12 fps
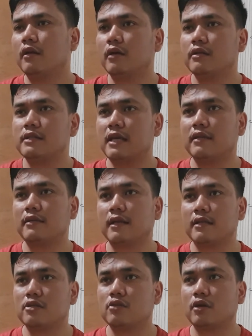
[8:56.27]

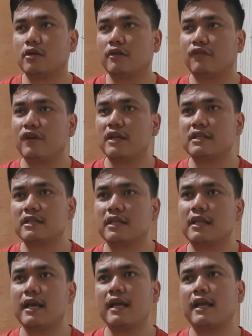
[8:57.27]
sentence or the phrases that
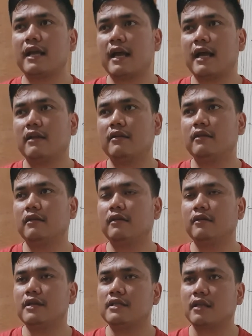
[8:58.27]
I had
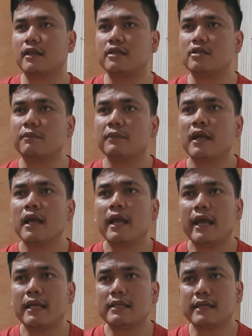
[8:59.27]
recently? So
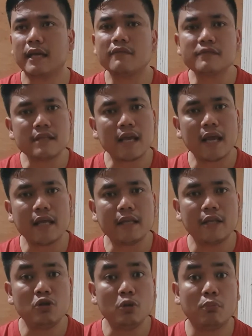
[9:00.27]
instead of saying
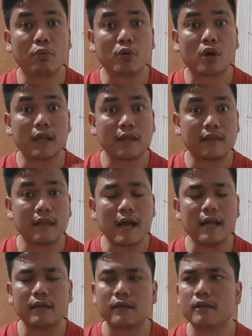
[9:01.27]
did you brought
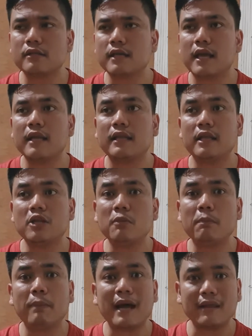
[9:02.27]
that, you say did you
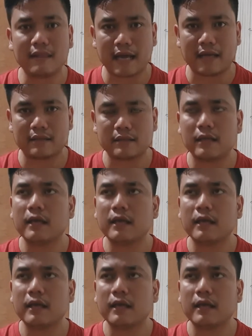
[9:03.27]
buy that.